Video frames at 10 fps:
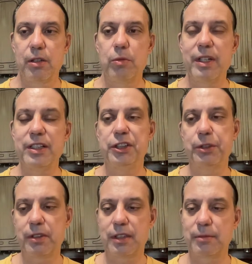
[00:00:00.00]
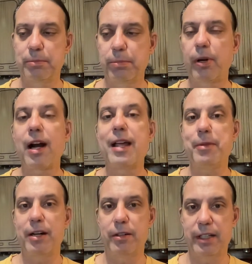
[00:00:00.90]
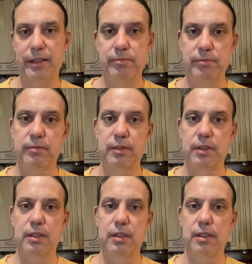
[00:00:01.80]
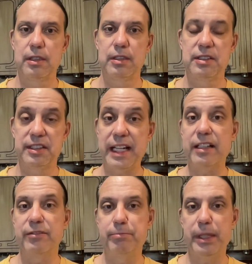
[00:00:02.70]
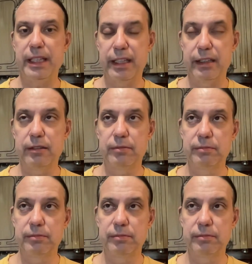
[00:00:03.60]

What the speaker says: What is your primary state of being